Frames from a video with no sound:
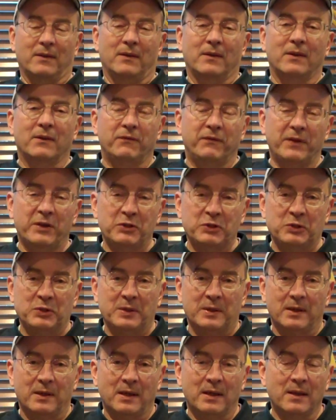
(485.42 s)
The
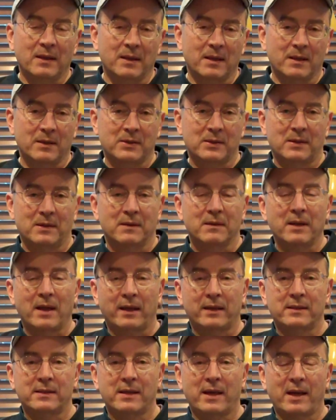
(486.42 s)
fish in this
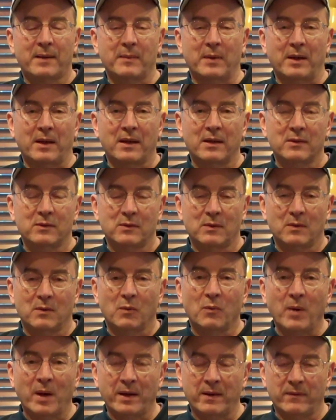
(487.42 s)
next segment is
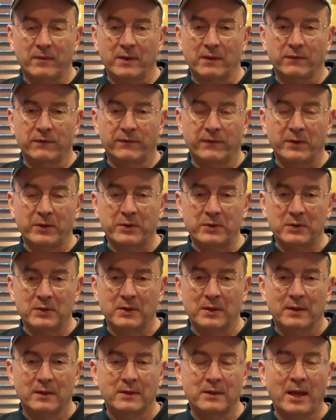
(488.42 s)
one of the
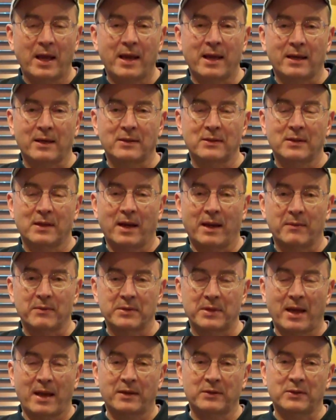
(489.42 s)
first takes that I
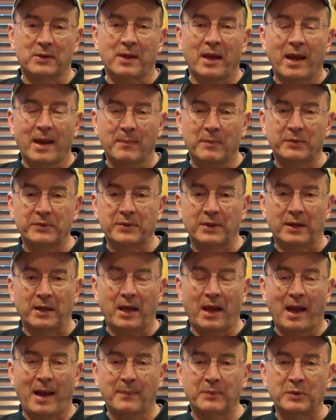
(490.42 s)
was actually able to
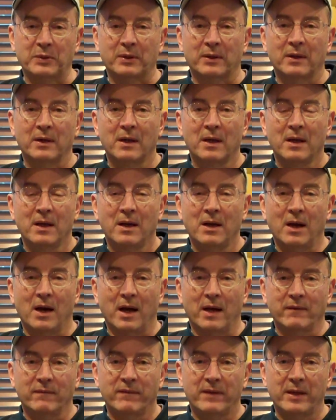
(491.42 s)
capture
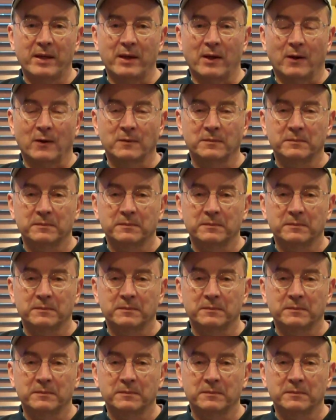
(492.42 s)
on video.